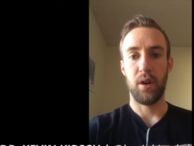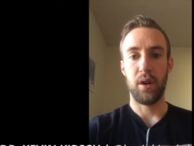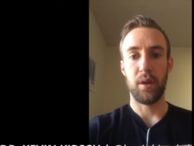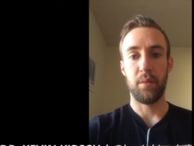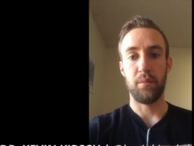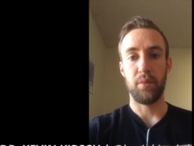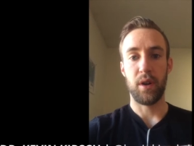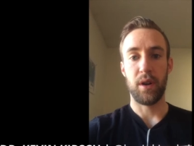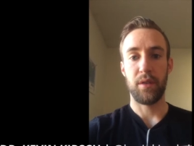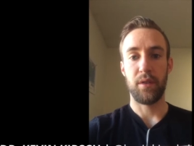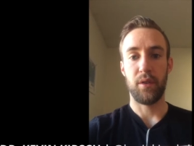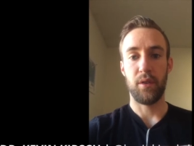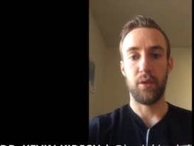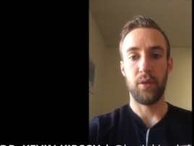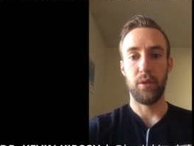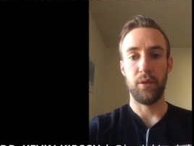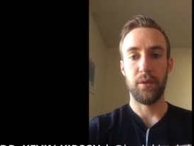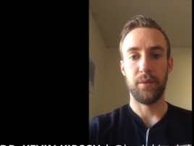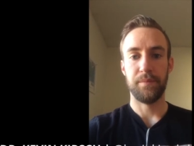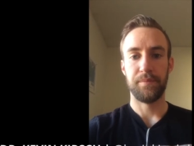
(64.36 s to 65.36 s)
on a breath
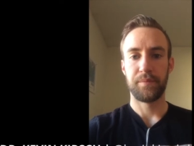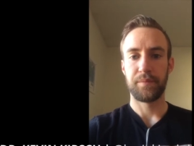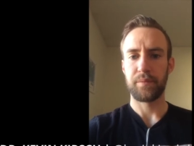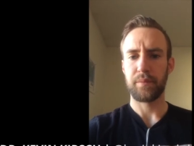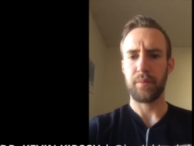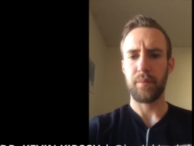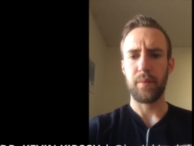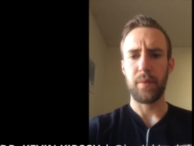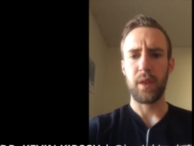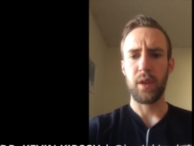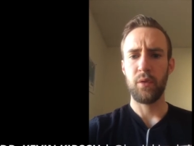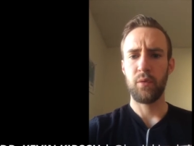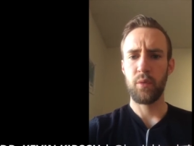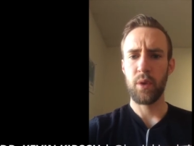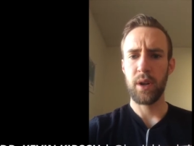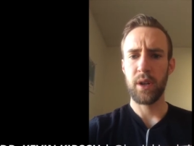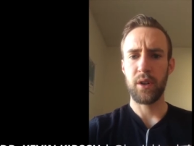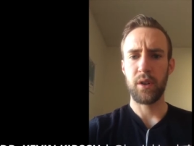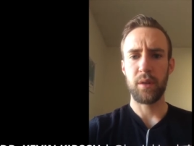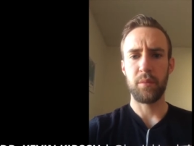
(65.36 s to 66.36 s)
hold,
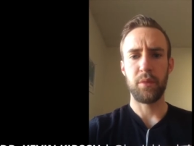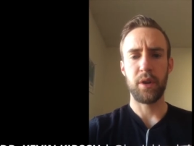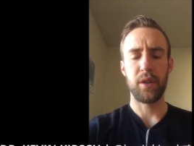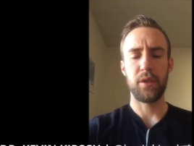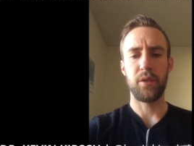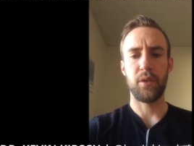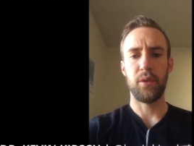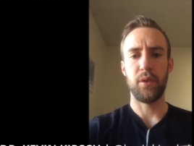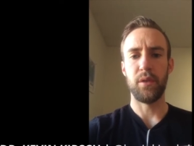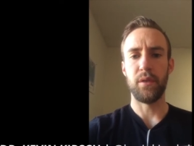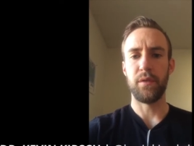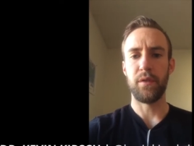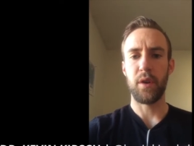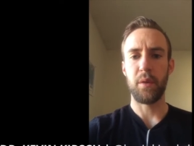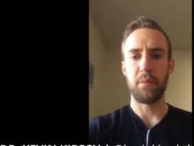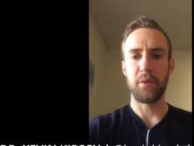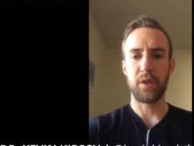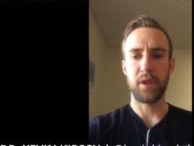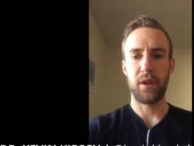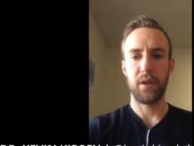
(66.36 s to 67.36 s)
running on a breath hold,
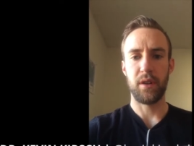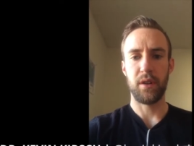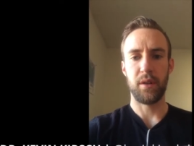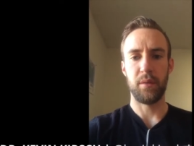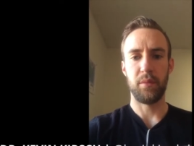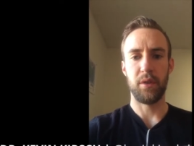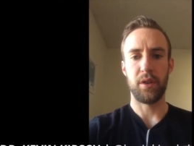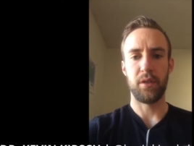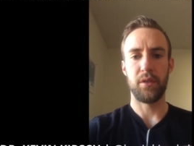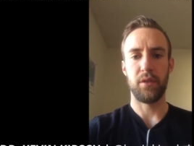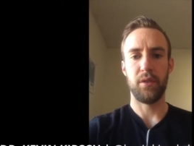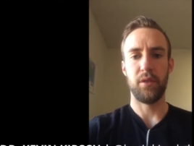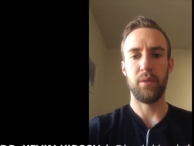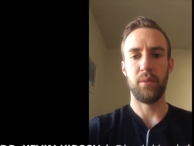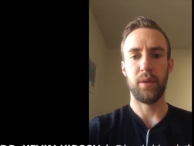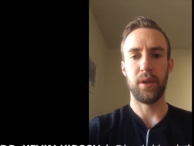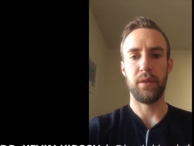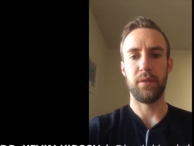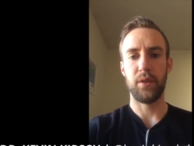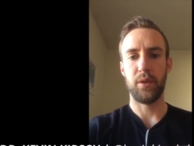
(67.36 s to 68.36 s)
farmer's carry on a breath hold,
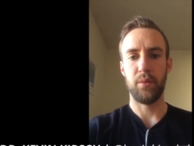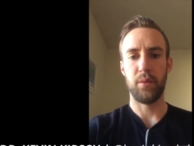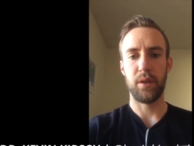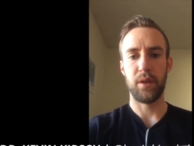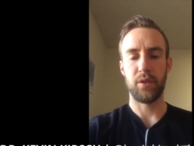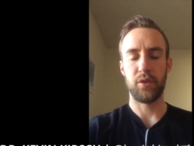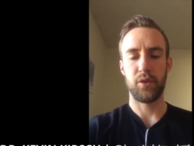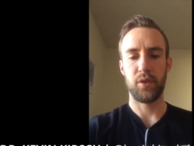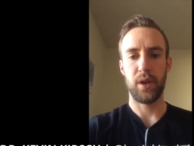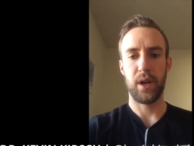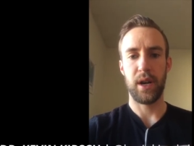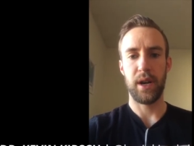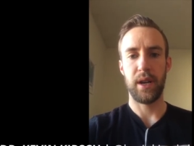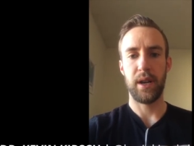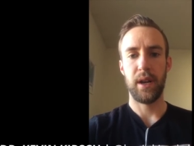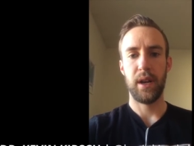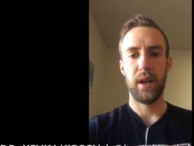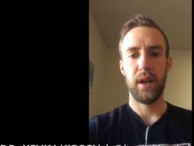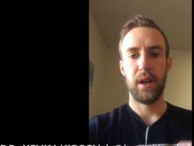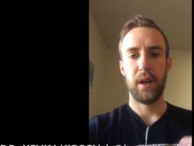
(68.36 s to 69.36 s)
whatever you want to
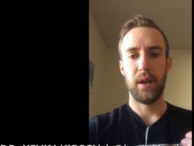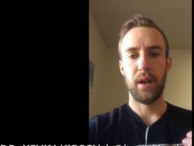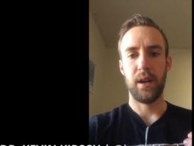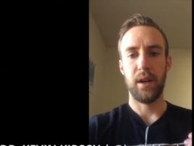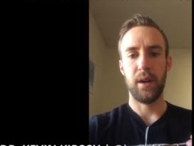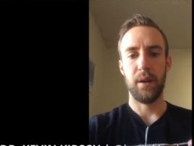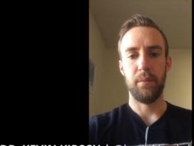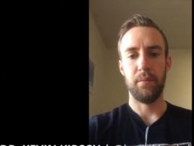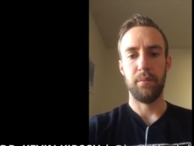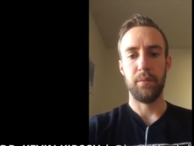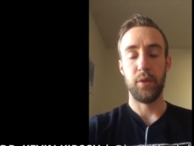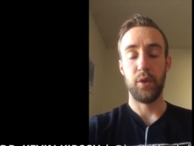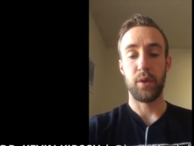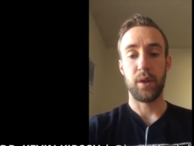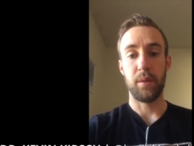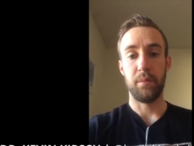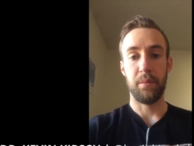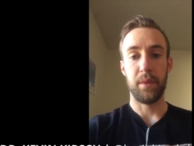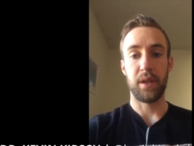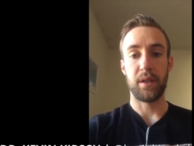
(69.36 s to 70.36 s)
try. You
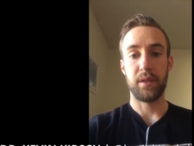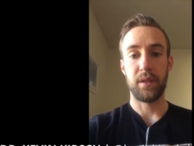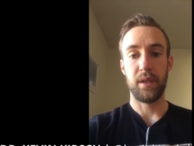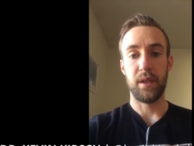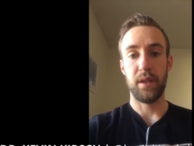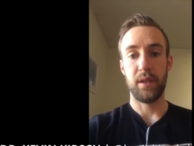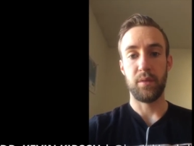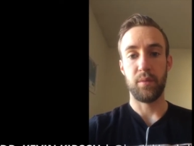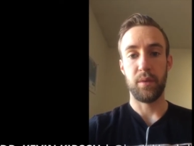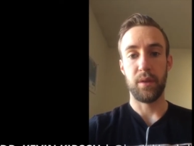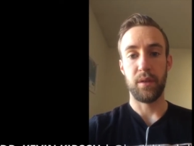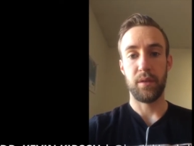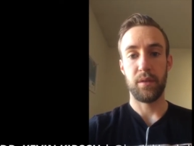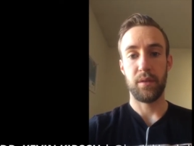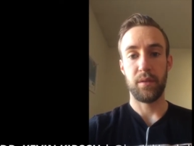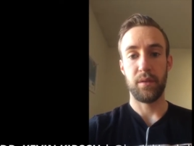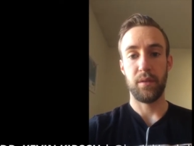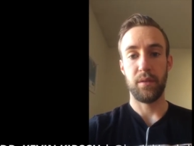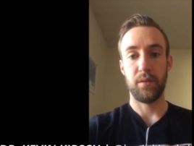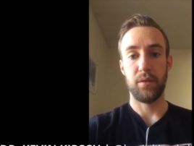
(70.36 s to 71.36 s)
can mix these
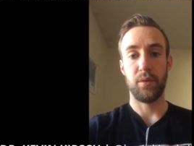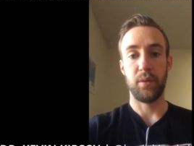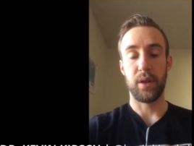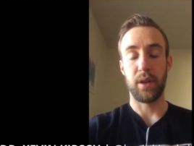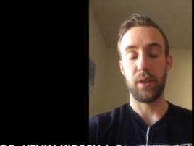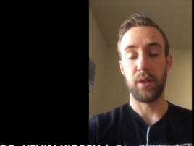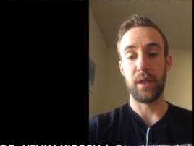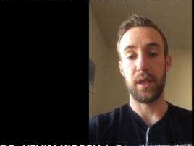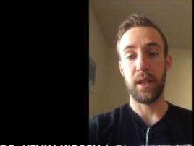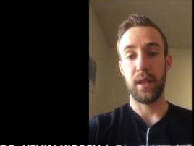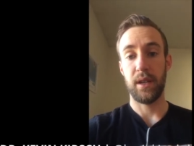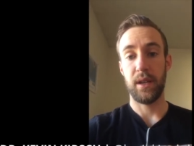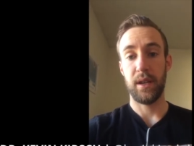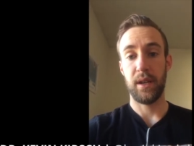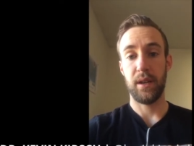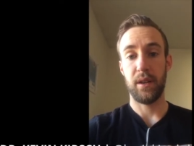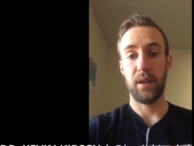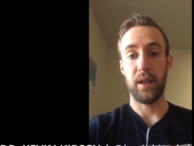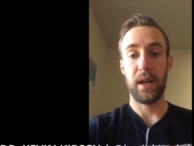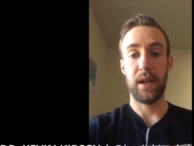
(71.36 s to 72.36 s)
with doing it on the
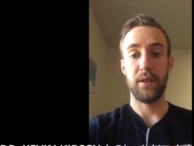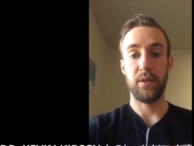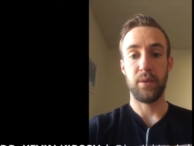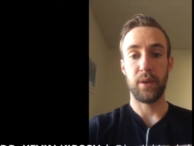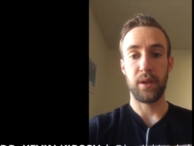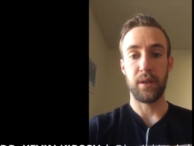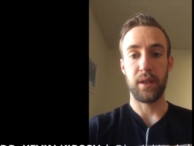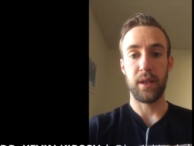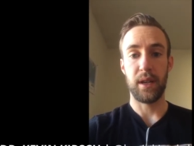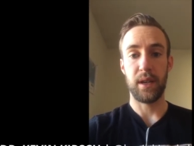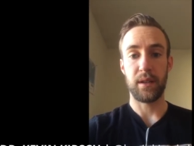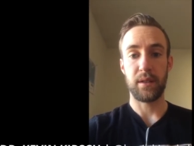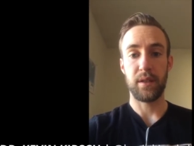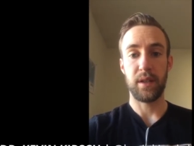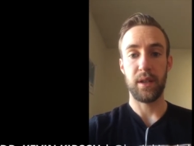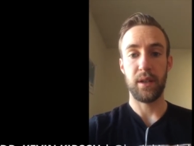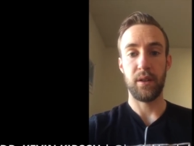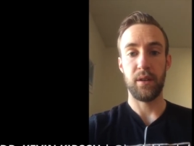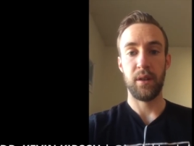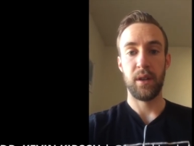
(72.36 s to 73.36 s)
inhale and doing it on the
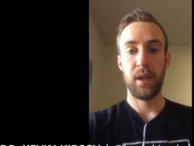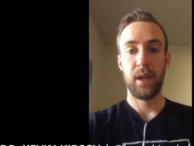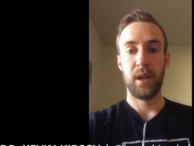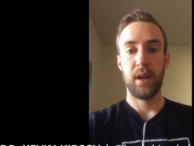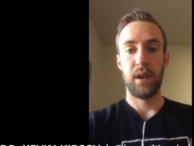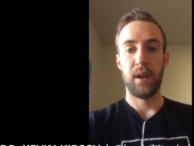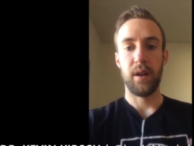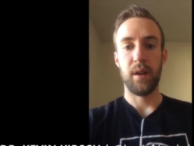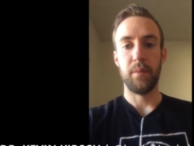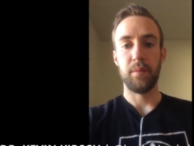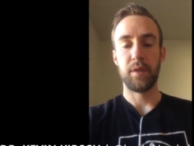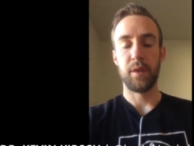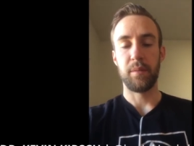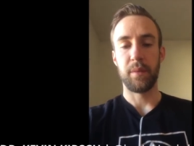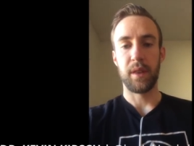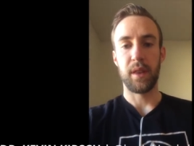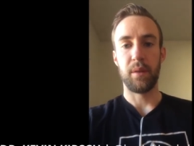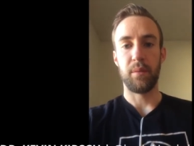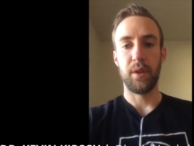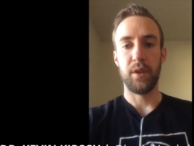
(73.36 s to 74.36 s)
exhale.
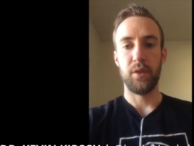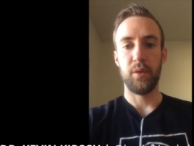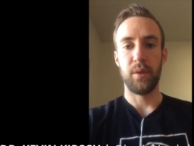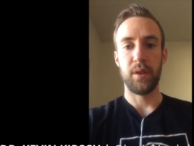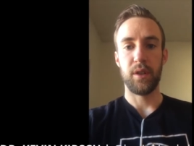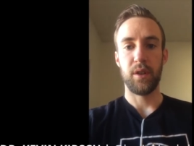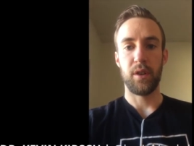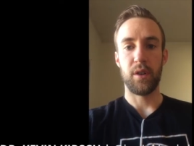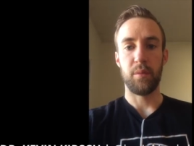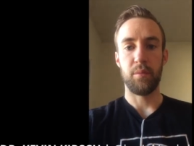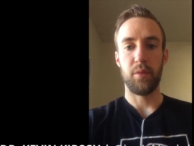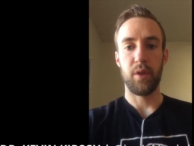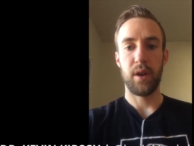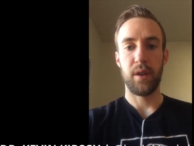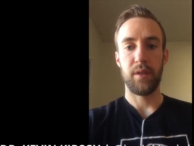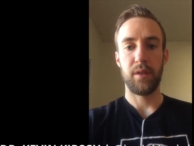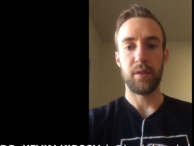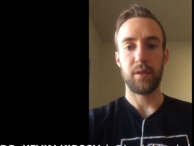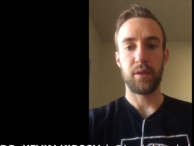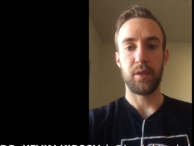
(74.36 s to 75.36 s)
Something that we do with the Art of
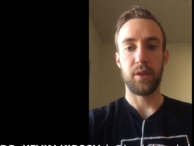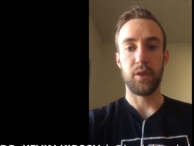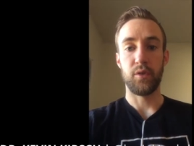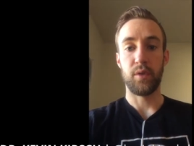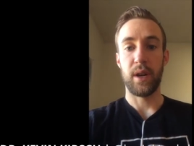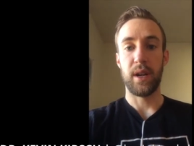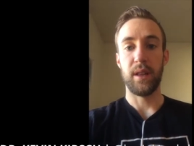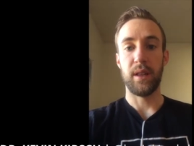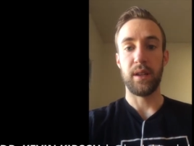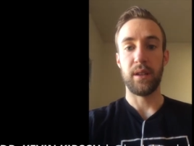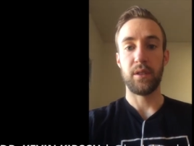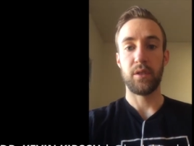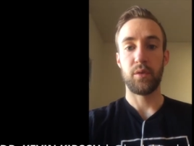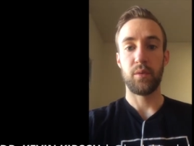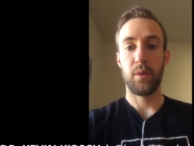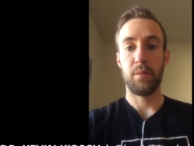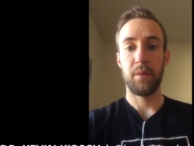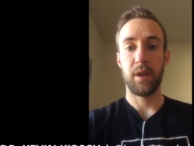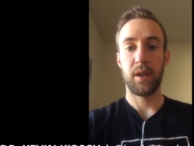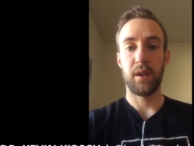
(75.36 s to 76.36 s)
Breath is called dry land
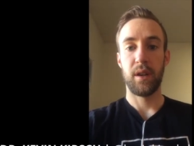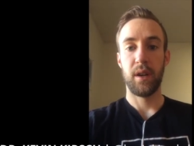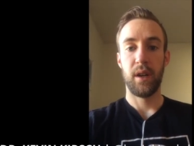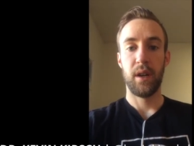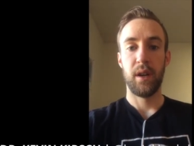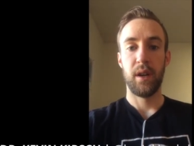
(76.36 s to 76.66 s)
swimming,